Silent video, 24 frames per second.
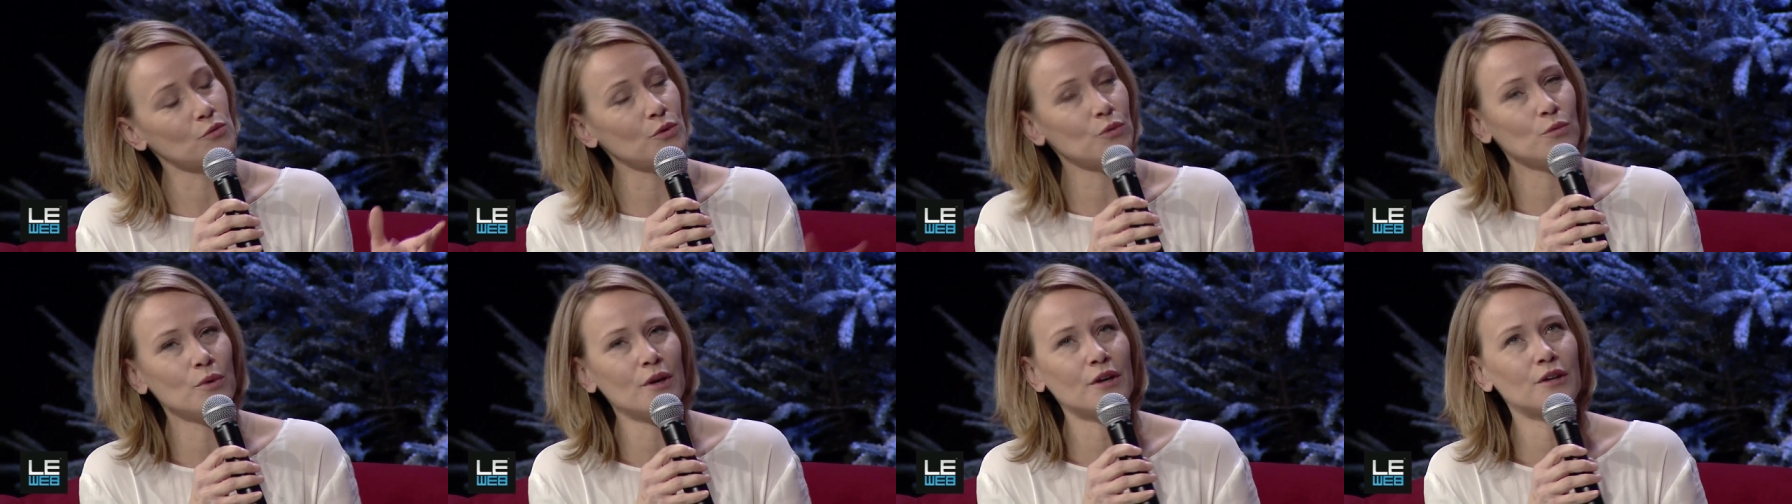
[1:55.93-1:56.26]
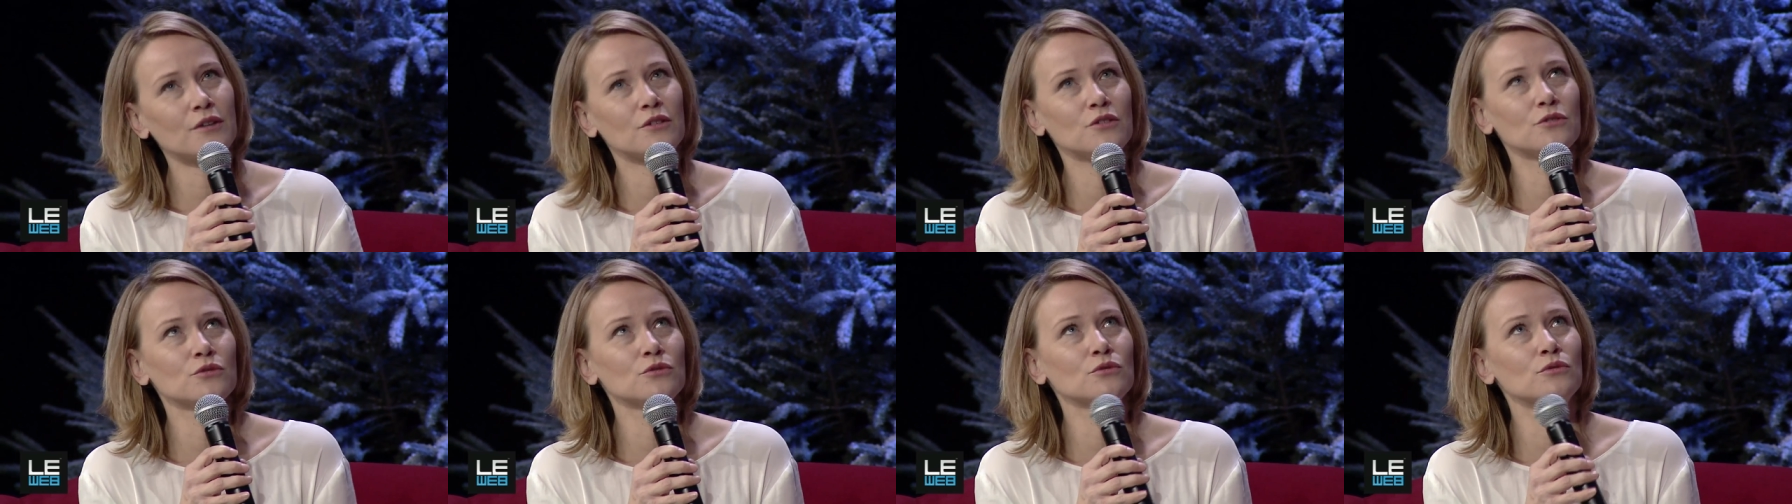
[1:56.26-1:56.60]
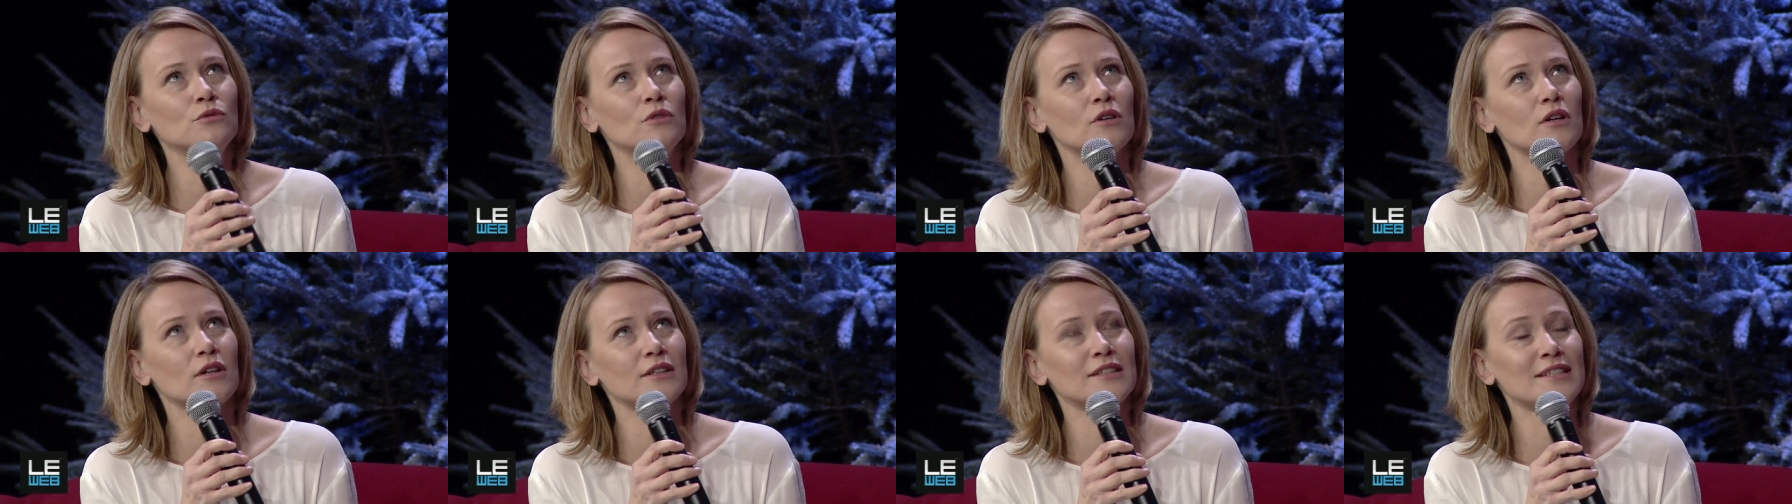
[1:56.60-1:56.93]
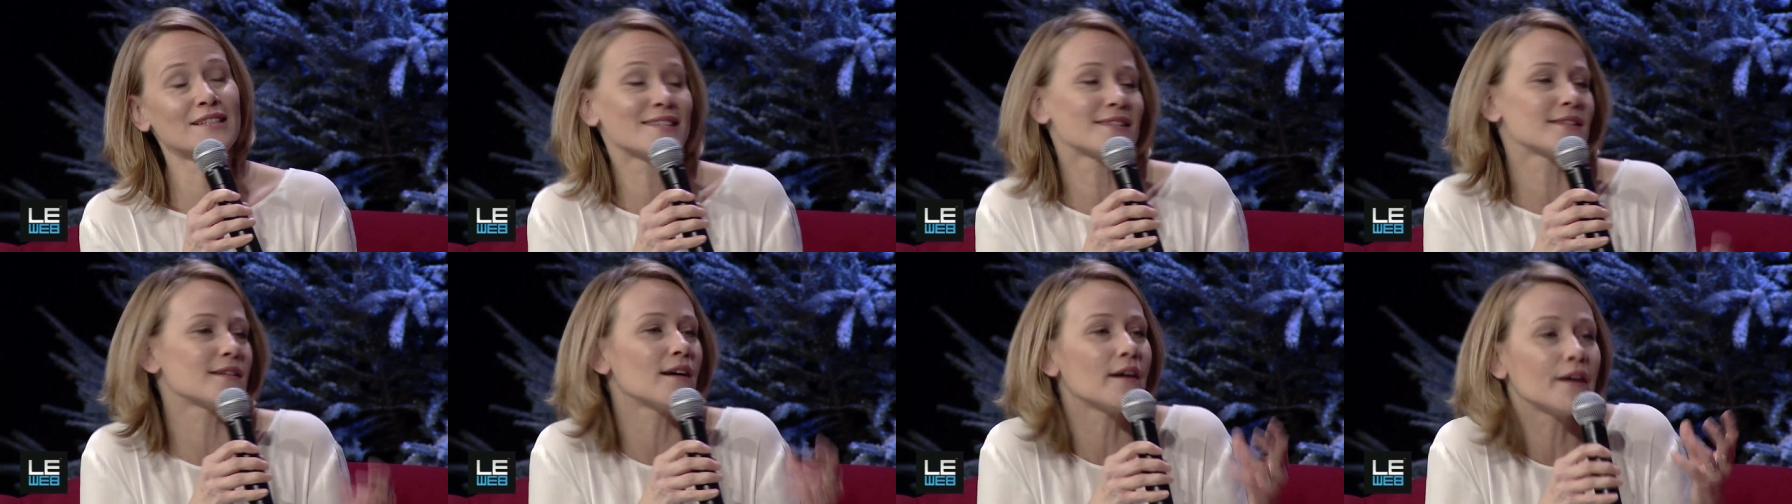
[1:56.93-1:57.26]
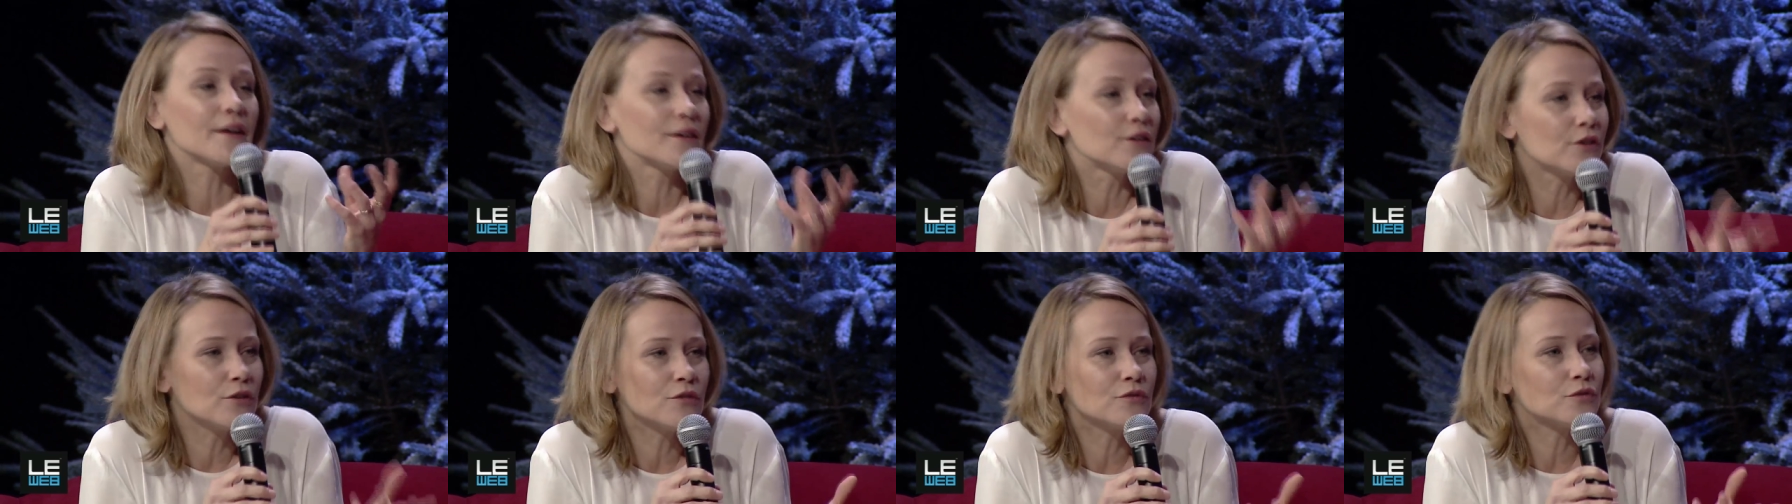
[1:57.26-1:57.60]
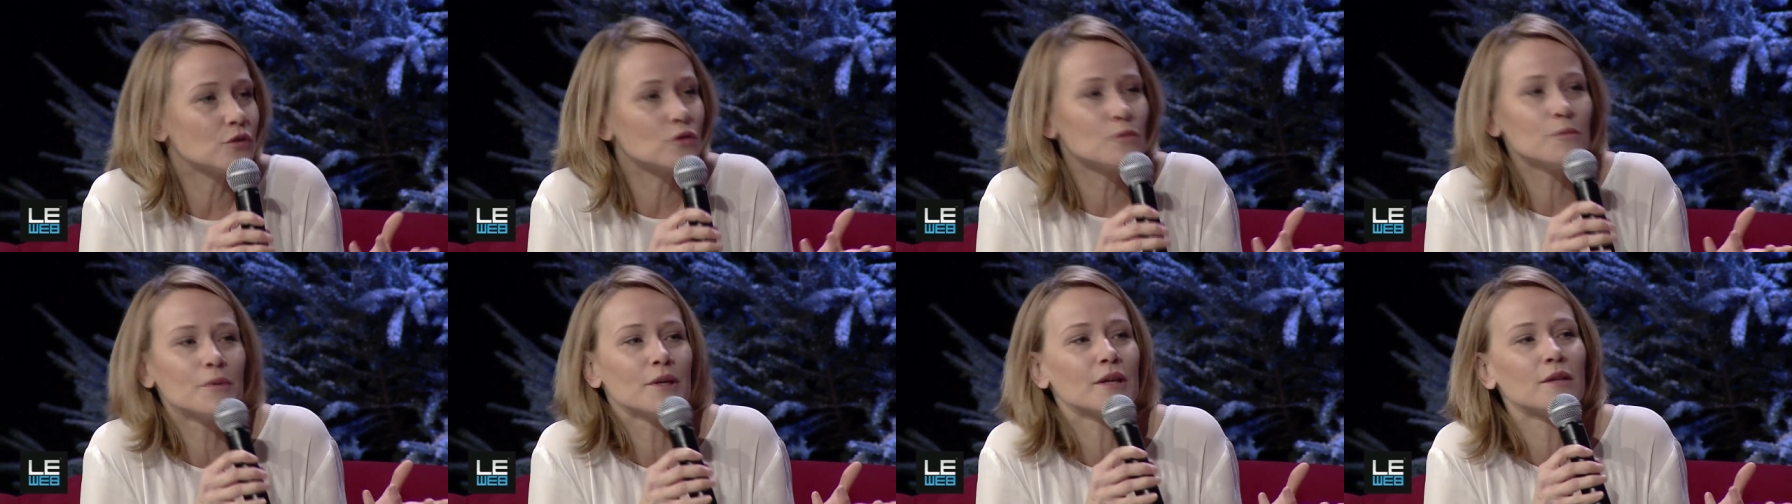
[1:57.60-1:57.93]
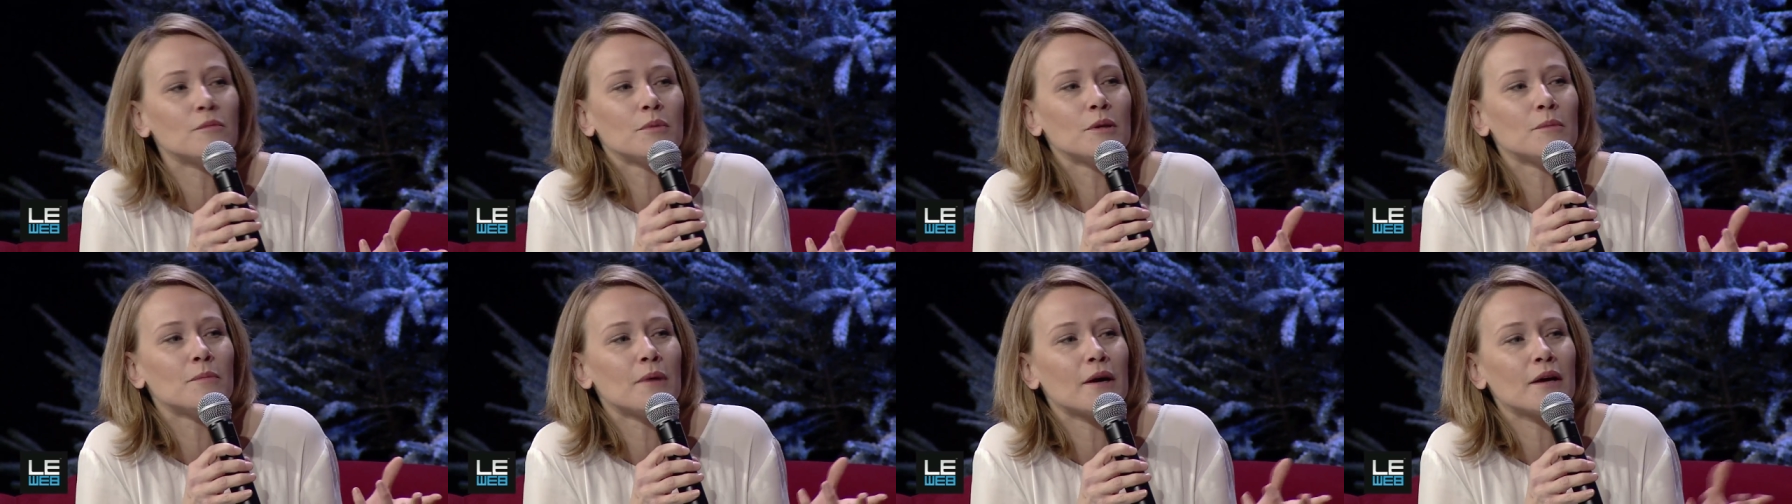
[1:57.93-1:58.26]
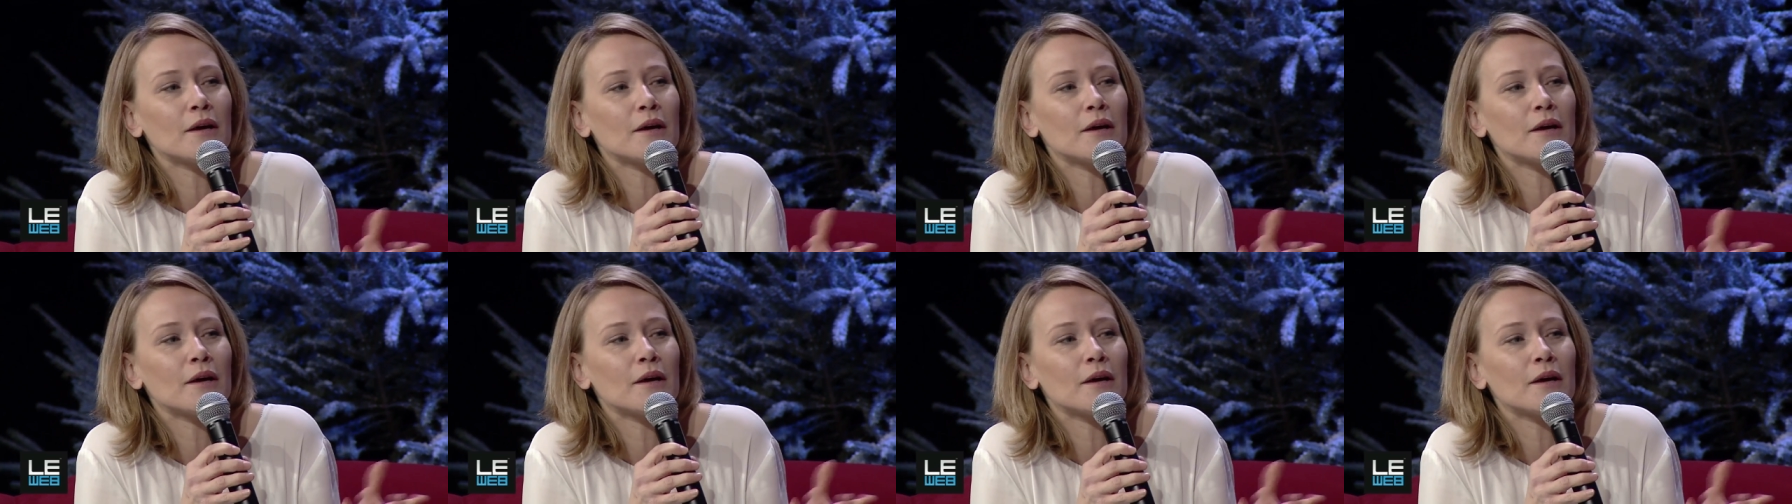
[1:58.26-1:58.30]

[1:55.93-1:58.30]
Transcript: Were you an insider for BNP